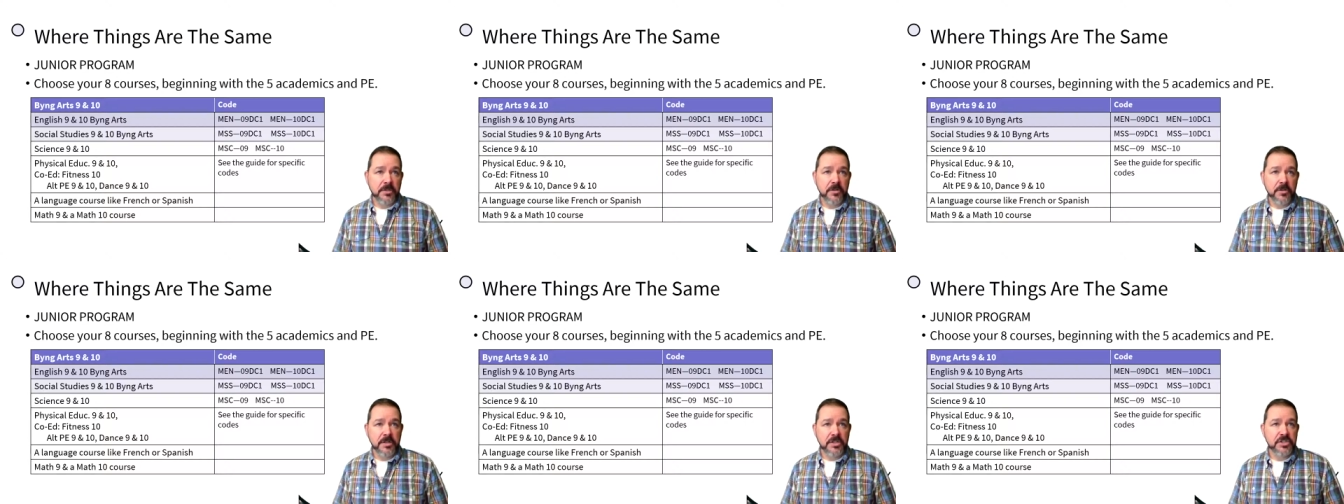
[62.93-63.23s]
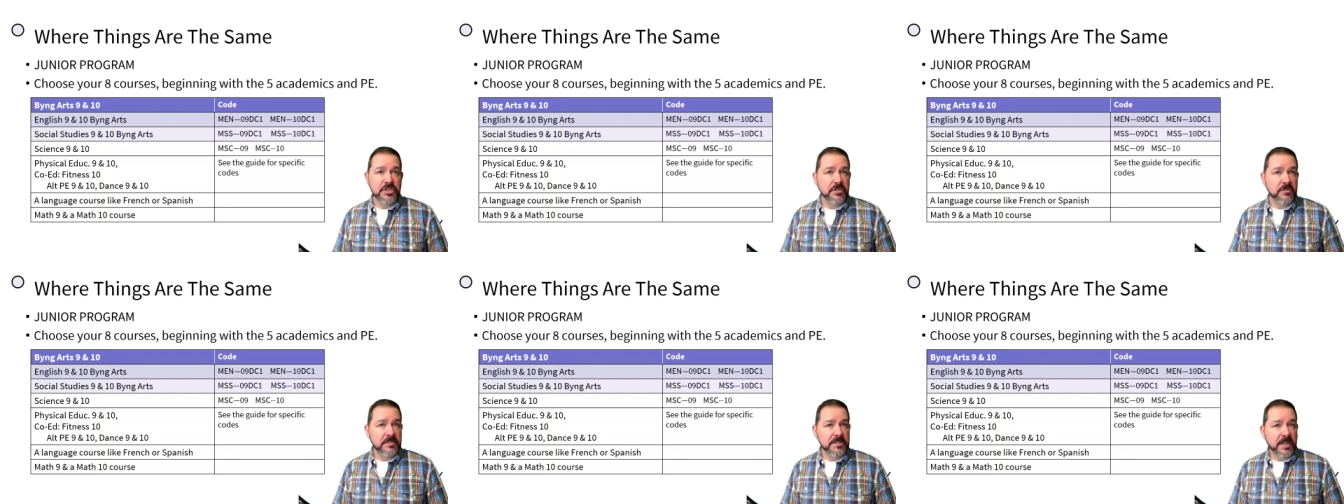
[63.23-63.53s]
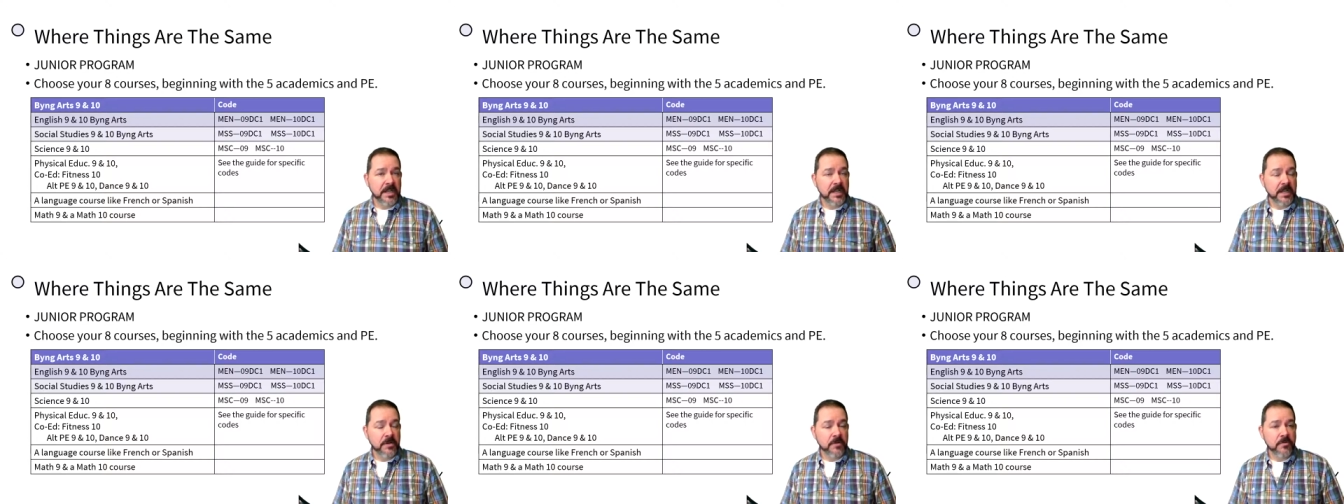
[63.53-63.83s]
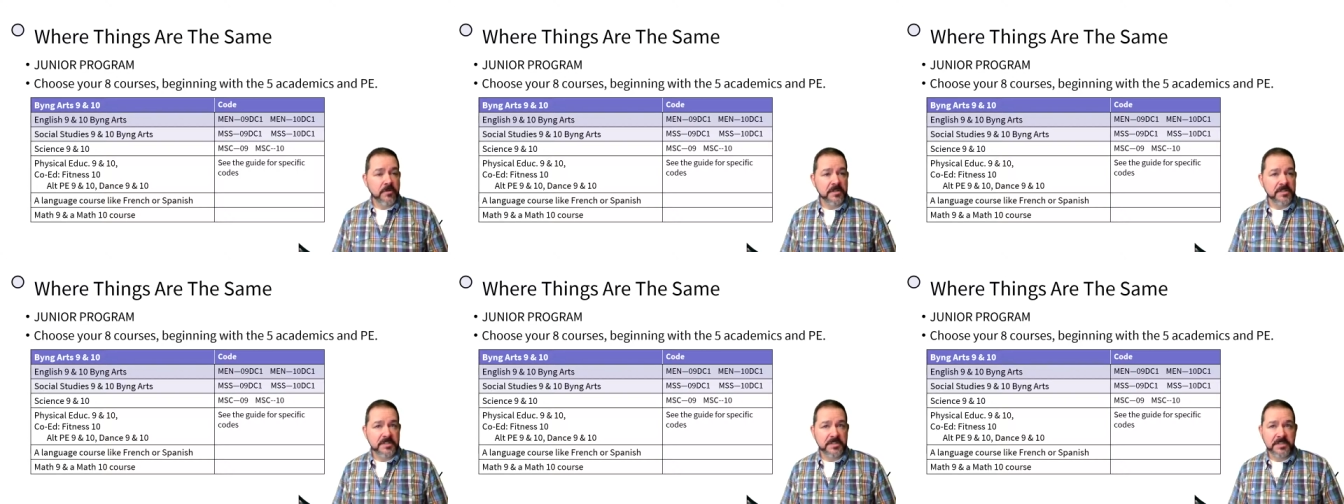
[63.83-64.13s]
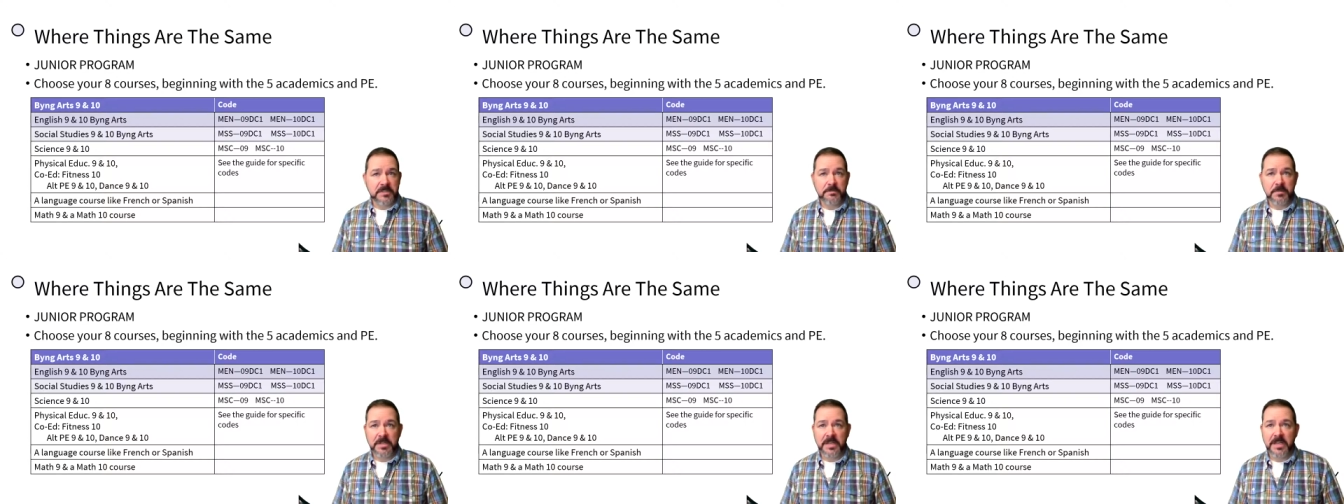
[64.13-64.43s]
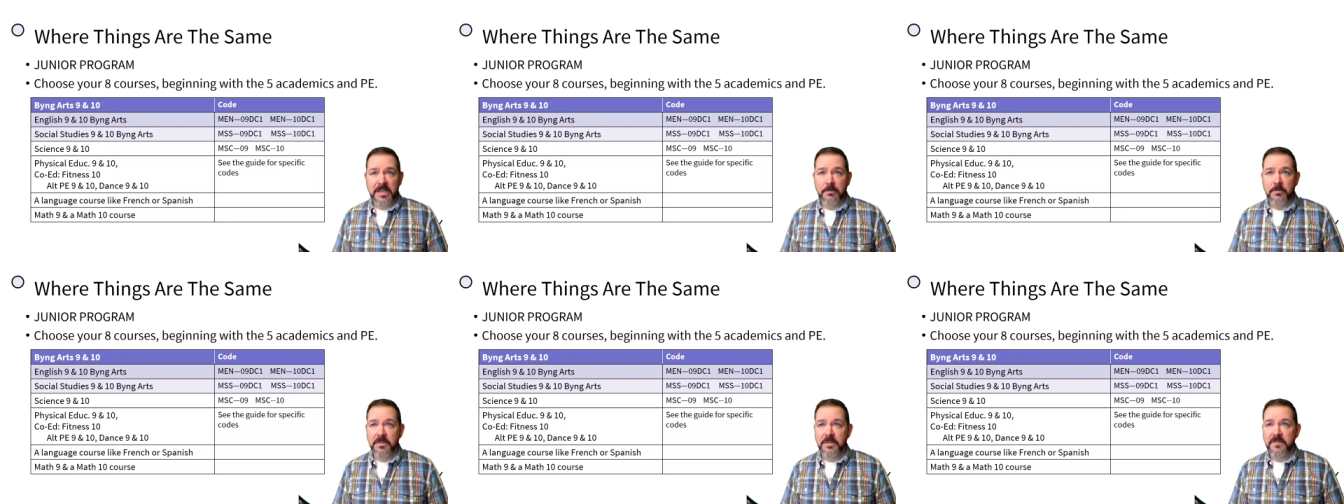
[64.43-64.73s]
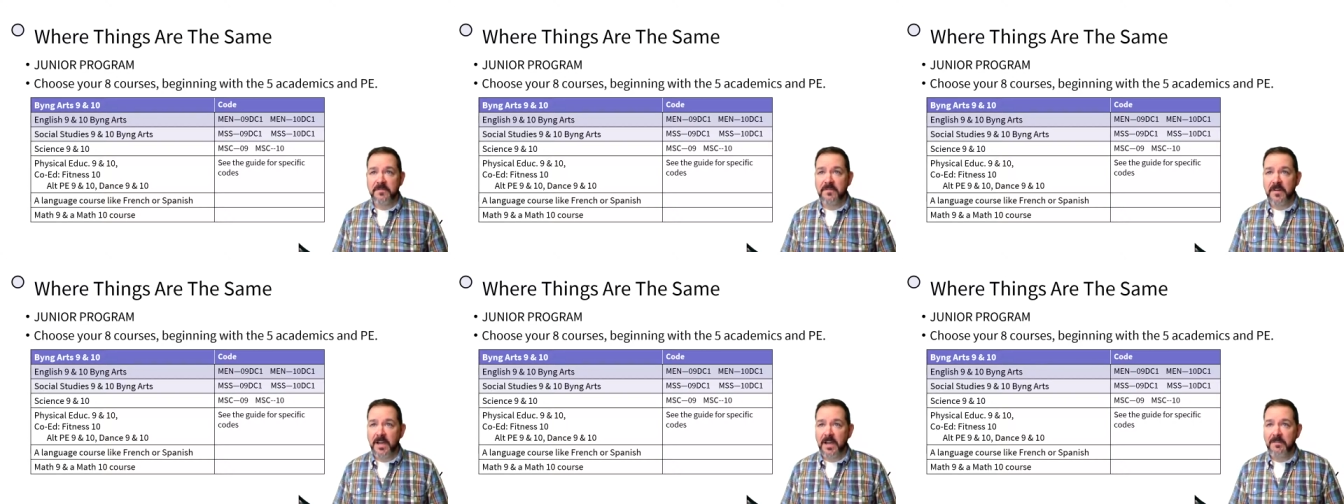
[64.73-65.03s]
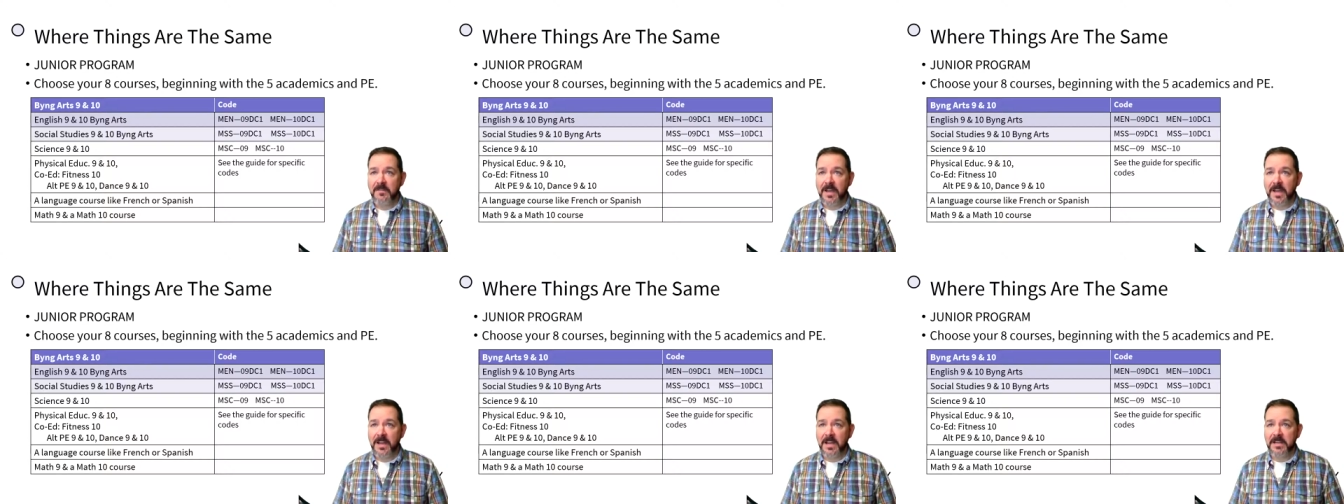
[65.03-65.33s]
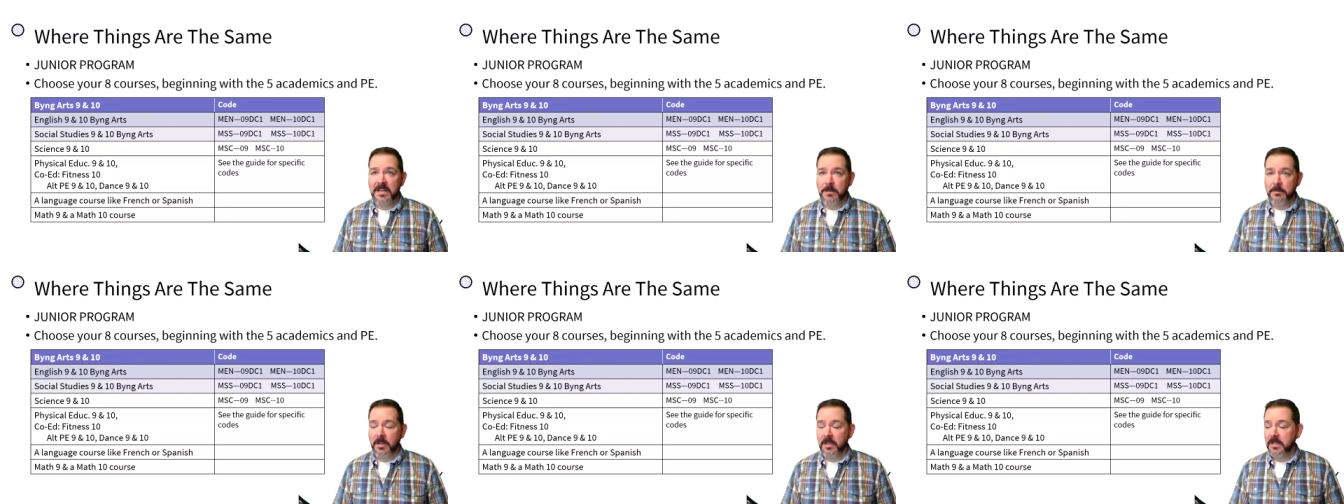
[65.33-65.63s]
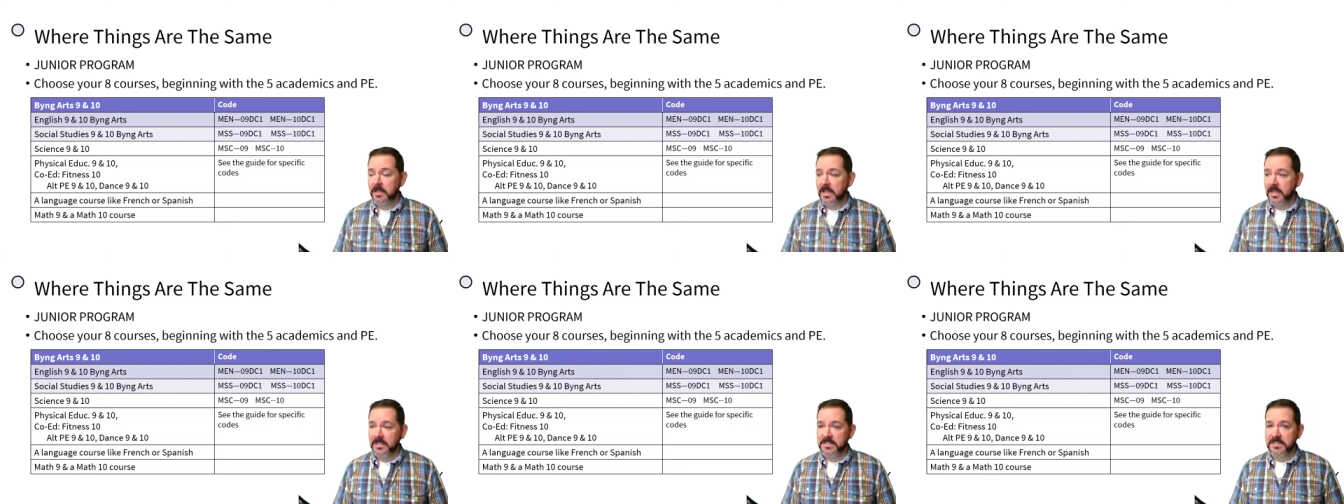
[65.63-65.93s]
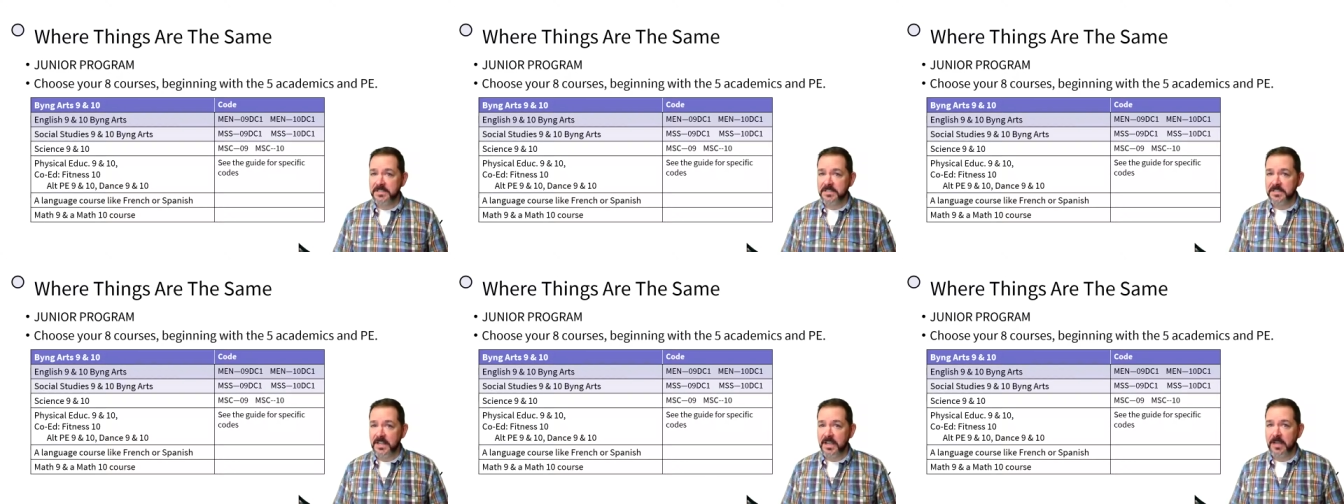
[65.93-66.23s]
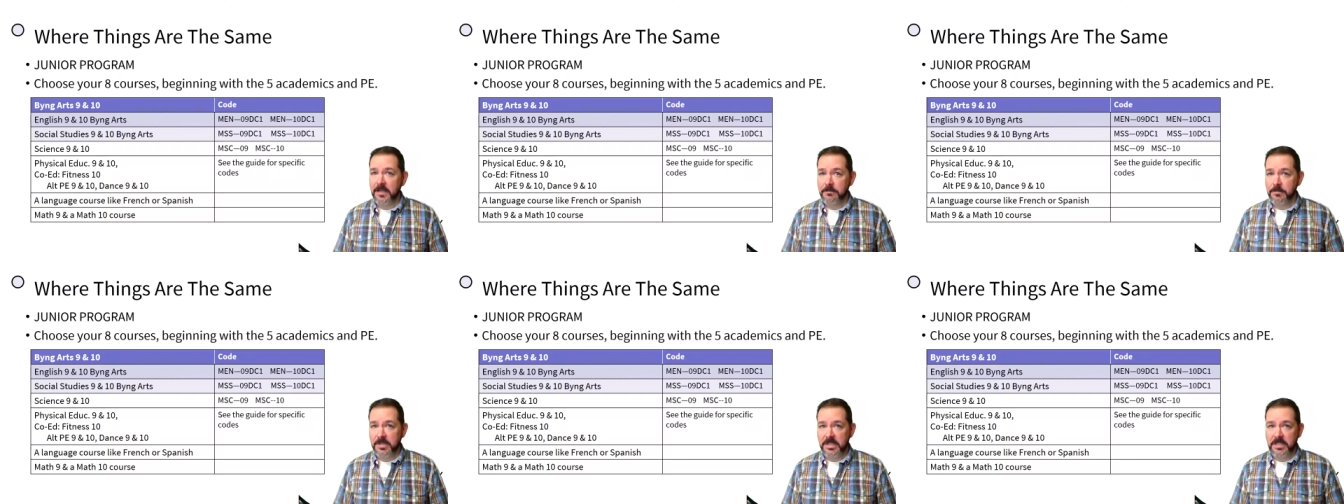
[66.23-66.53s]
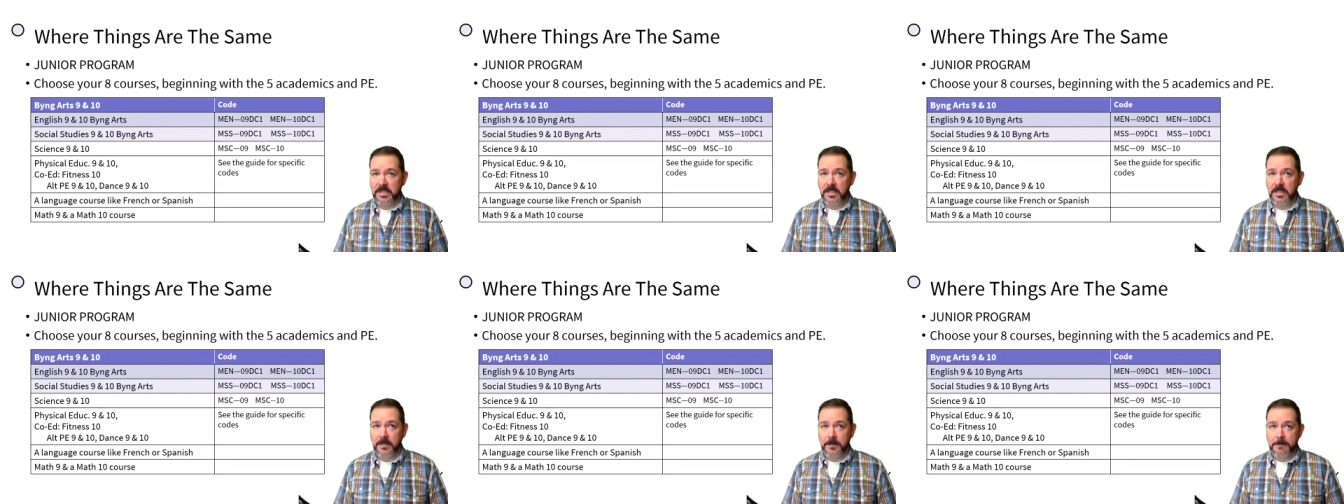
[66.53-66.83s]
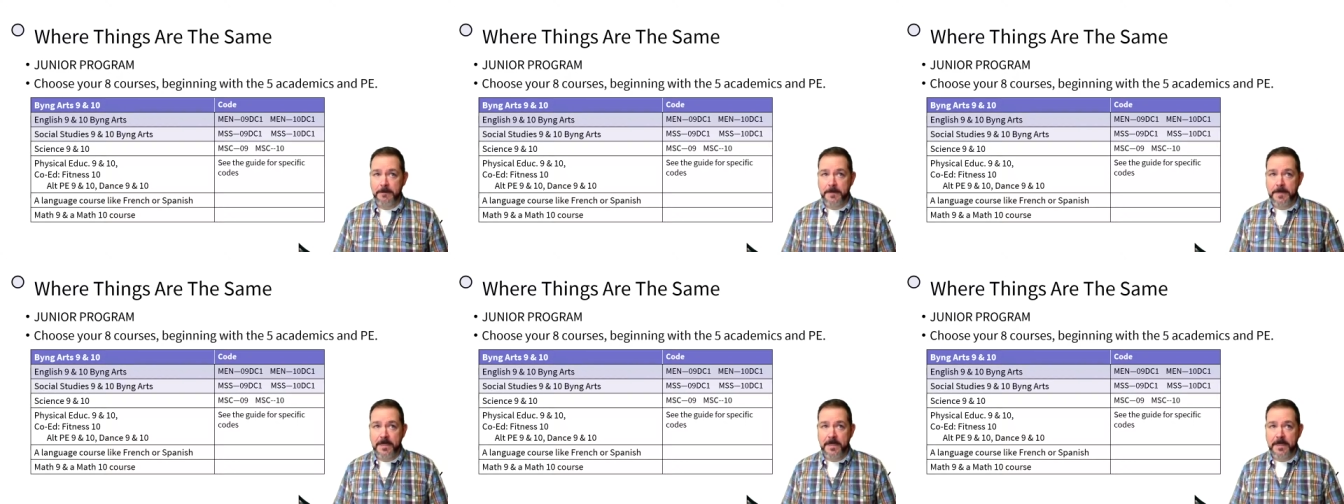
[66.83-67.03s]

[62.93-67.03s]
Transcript: you're going to choose eight courses beginning with the five academic classes and PE.